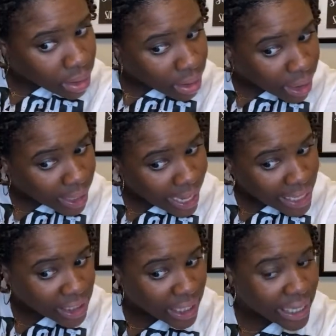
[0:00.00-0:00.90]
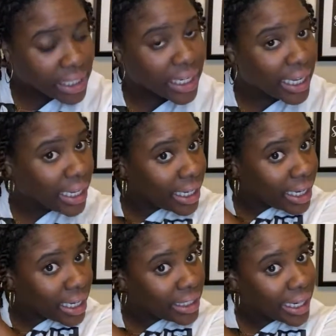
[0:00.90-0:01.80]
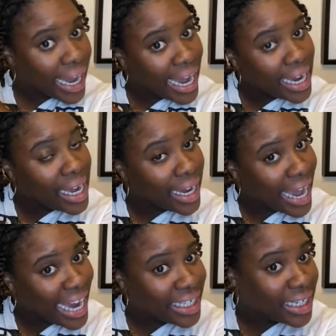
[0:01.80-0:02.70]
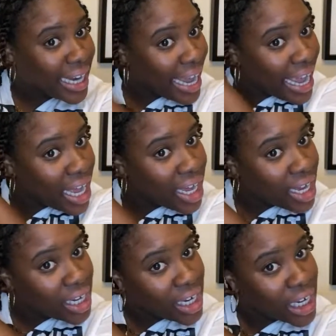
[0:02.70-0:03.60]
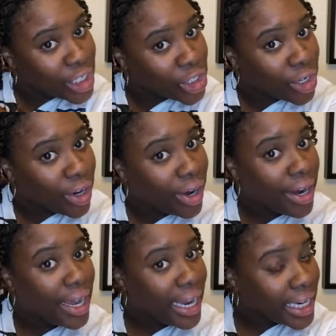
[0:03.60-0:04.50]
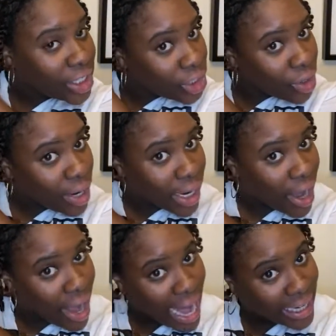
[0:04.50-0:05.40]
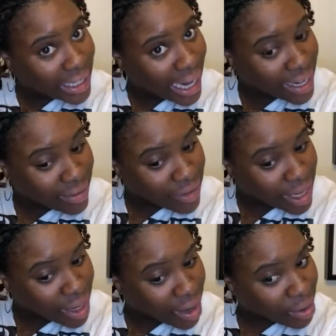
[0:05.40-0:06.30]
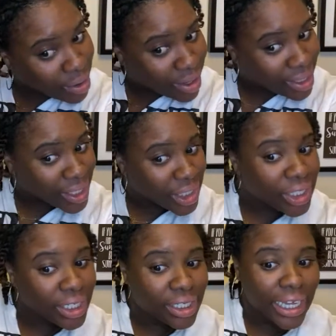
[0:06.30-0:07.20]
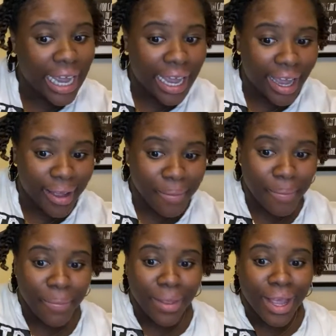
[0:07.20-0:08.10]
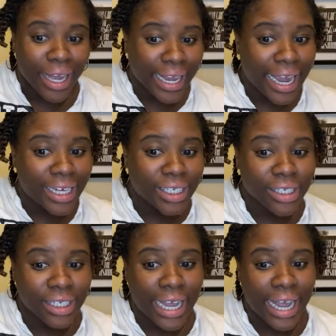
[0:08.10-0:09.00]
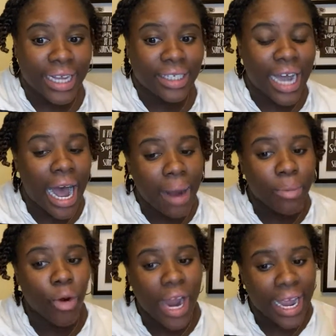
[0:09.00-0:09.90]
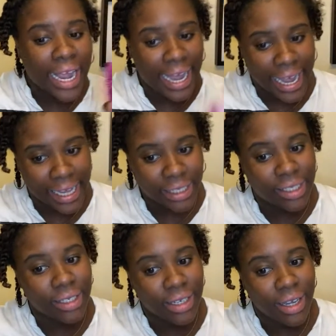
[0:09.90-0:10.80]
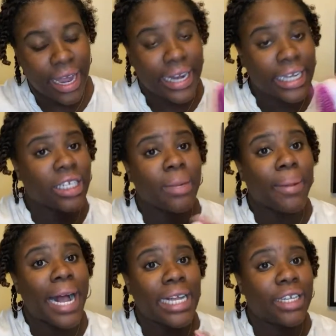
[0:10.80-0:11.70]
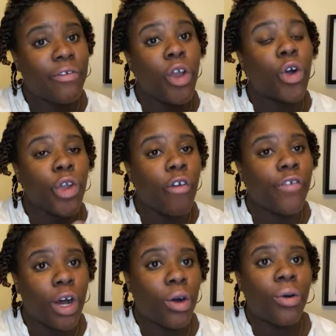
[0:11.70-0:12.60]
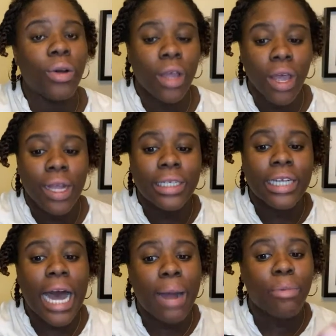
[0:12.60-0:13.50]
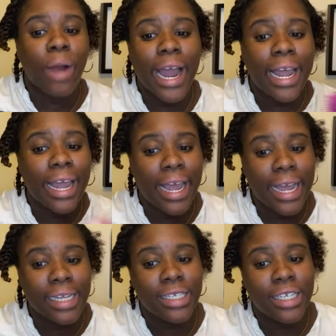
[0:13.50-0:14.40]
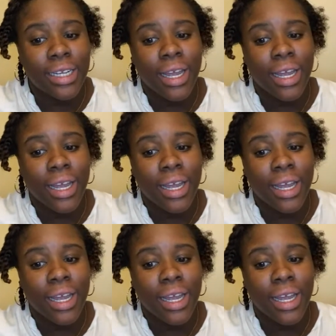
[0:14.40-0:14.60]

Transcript: Acacia is the Acacia the hair uh, usher is showing y'all how to like the video. She said, Acacia said, top right X, and this is applies if you're on your phone. Top right X,